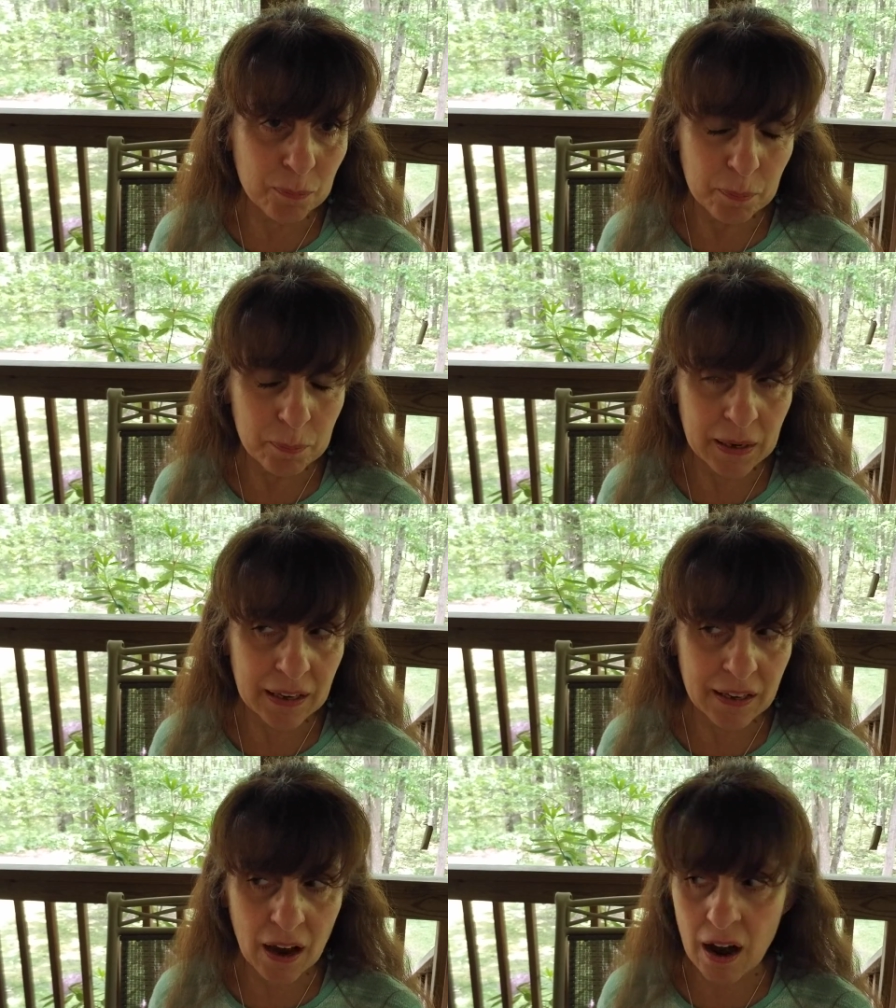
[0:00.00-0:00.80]

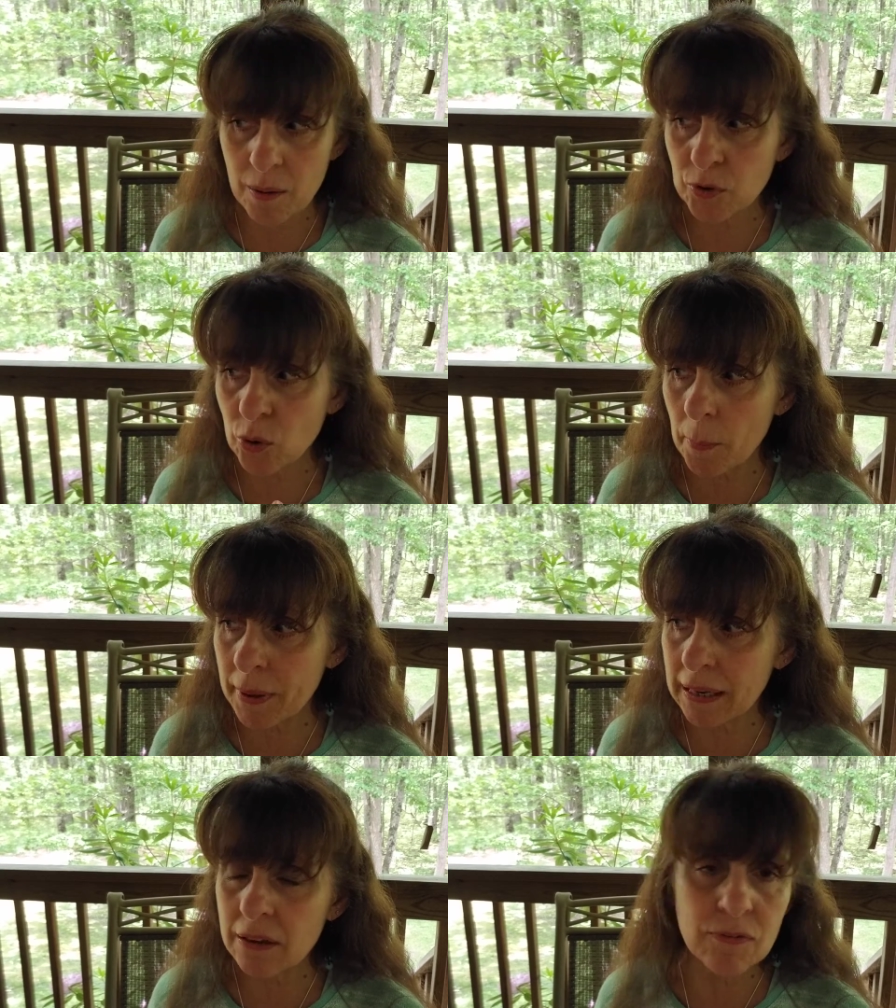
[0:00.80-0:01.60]
mini um, do a
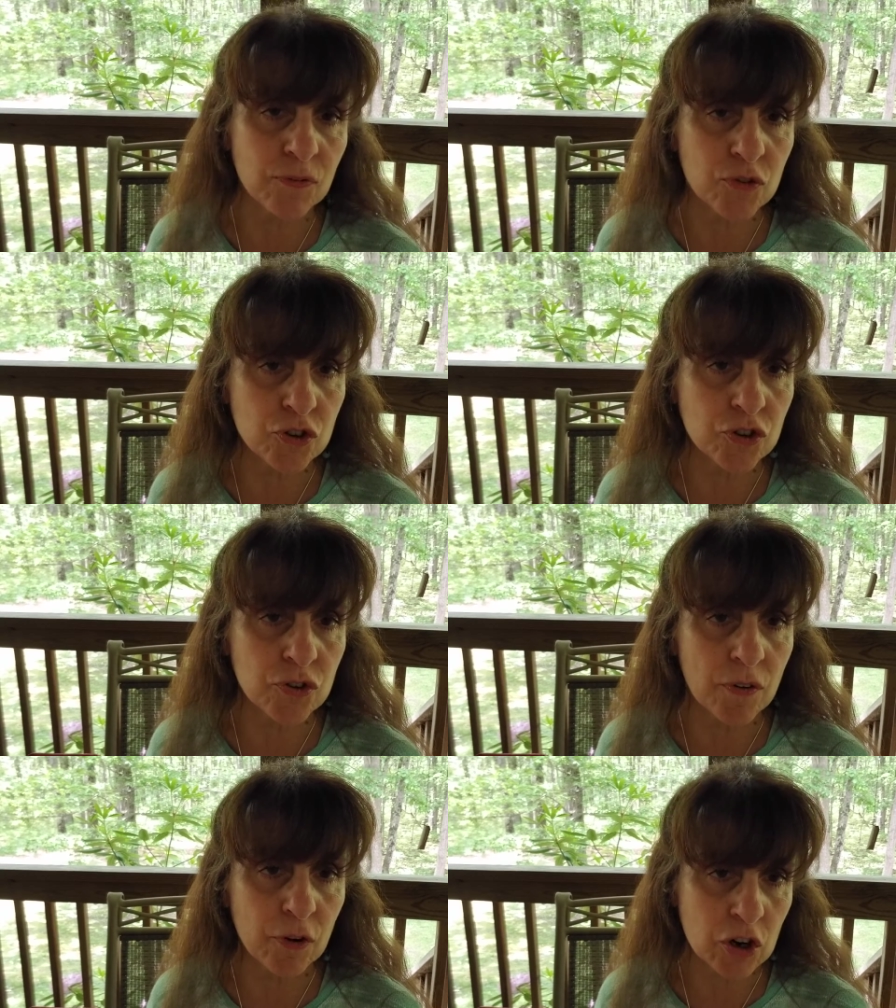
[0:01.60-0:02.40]
mini
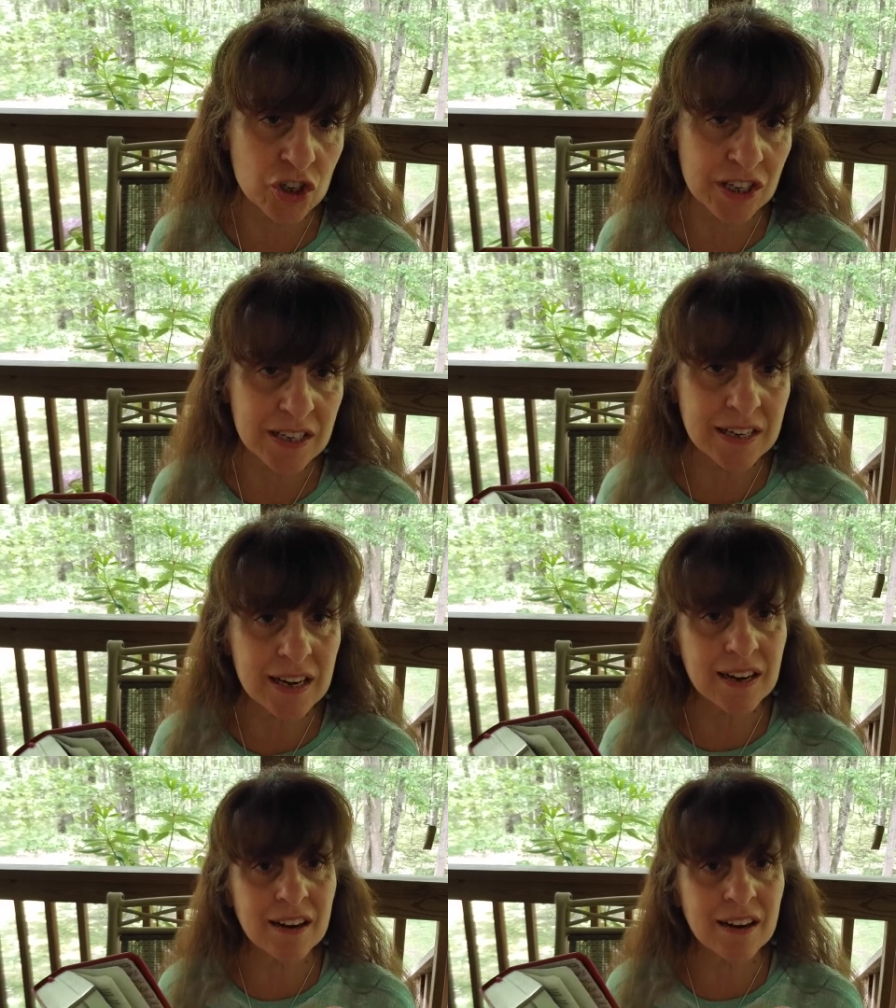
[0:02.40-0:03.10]
version